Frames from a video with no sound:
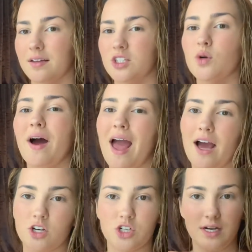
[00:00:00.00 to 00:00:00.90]
do I
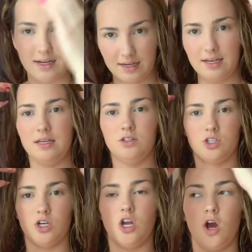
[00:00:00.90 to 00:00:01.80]
actually need
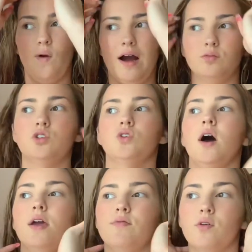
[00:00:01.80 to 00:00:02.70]
to know how to
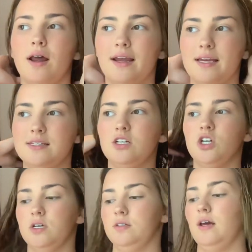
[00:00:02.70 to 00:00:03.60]
drive, or, like, is it
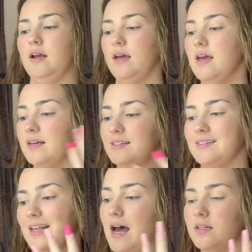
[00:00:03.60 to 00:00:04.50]
just, like,
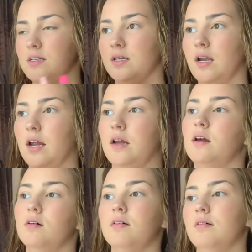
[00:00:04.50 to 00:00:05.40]
standard, like,
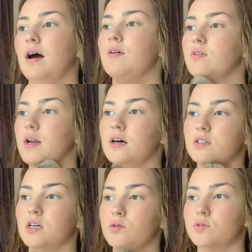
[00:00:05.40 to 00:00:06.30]
or everyone else
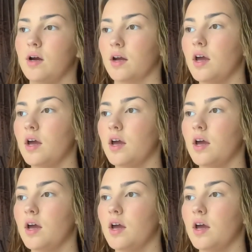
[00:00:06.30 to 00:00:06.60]
knows? Like,